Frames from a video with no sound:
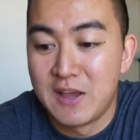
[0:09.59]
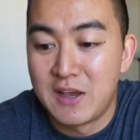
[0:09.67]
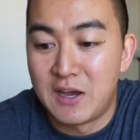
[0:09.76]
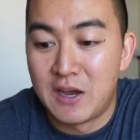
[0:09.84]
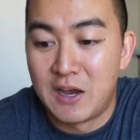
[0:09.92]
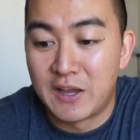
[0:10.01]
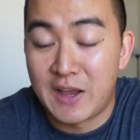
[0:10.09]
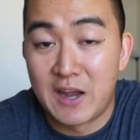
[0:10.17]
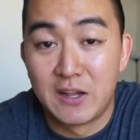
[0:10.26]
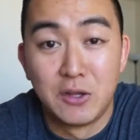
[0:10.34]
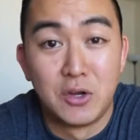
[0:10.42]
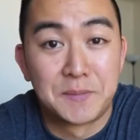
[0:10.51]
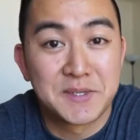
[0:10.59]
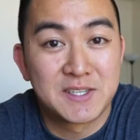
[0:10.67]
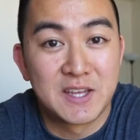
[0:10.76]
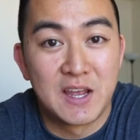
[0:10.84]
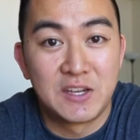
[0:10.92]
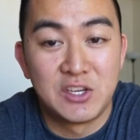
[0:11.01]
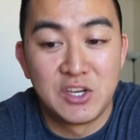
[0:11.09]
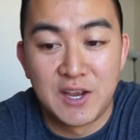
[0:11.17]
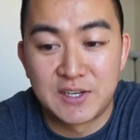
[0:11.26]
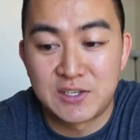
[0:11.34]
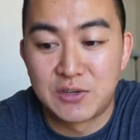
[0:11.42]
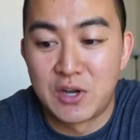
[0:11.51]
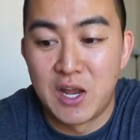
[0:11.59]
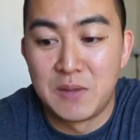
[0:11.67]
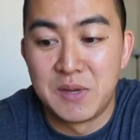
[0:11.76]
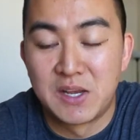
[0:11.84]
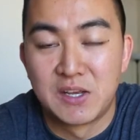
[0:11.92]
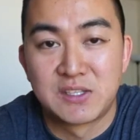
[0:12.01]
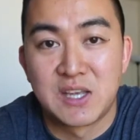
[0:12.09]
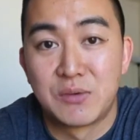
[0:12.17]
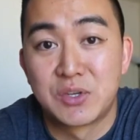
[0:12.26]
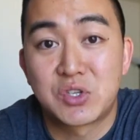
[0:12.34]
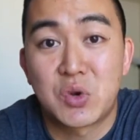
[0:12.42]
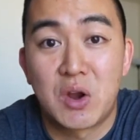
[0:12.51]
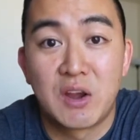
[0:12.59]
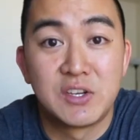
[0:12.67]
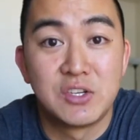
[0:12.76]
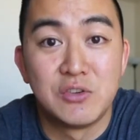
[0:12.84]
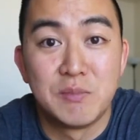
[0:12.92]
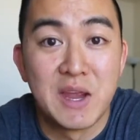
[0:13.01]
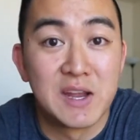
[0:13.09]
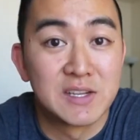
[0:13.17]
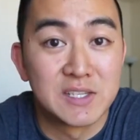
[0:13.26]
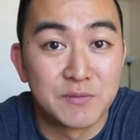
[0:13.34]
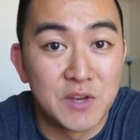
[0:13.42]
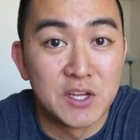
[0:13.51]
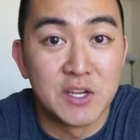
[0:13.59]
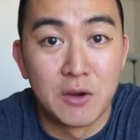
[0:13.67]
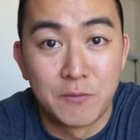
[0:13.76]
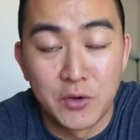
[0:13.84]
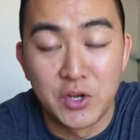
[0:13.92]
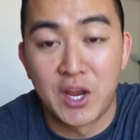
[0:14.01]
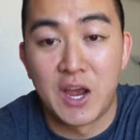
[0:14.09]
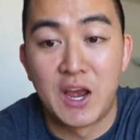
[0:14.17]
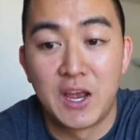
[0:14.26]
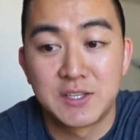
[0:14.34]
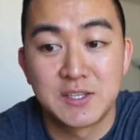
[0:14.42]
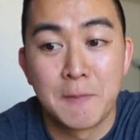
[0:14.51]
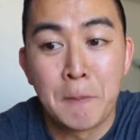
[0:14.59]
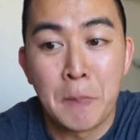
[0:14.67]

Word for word: Uh, I got a little upset yesterday because I was trying to make this video for you guys.